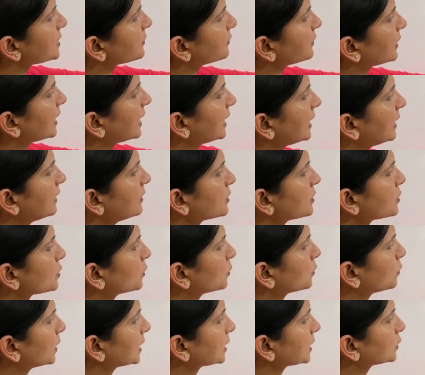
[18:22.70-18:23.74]
5, so
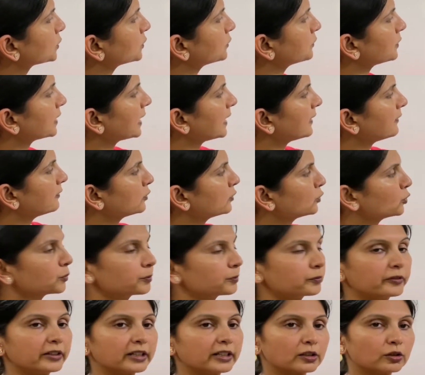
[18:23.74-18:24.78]
1 to 5
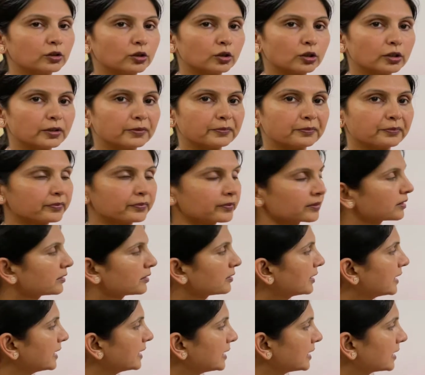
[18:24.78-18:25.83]
loop will go,
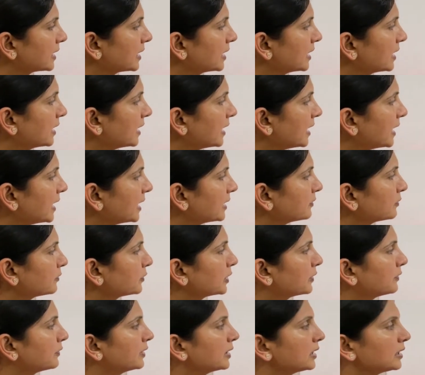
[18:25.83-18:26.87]
right? And
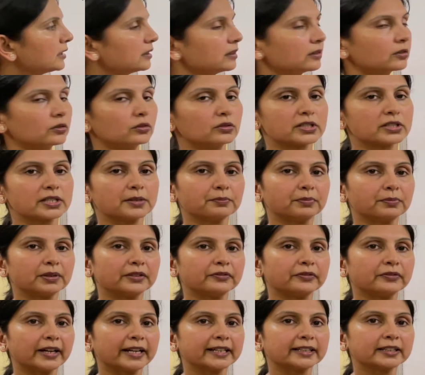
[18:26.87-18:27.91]
we will simply
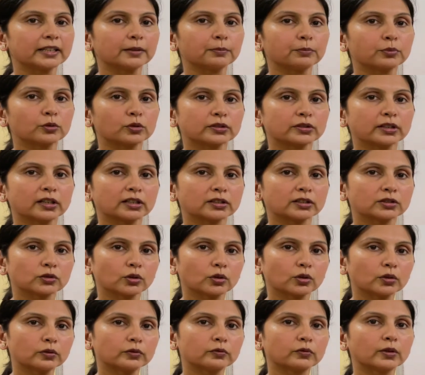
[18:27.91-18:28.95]
find the product
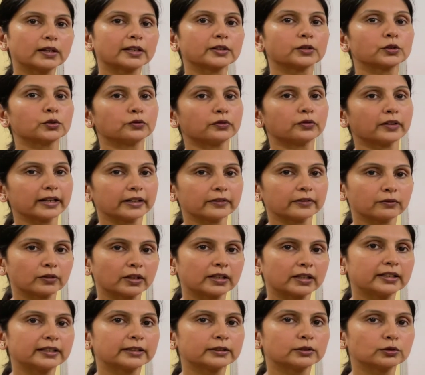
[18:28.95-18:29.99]
of 1 to 5.
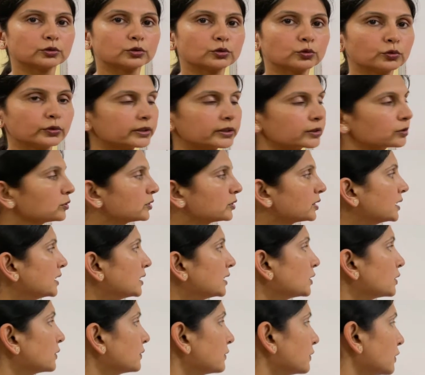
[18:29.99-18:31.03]
1 into 2 into 3
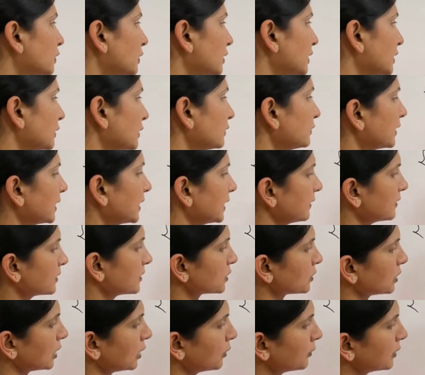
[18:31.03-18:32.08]
into 4 into 5.
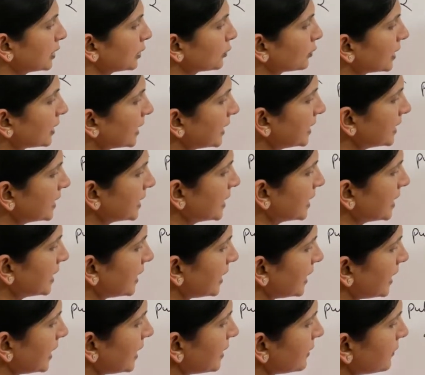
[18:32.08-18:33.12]
So how will you write?
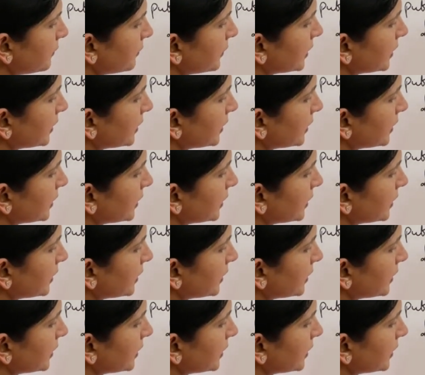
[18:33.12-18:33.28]
F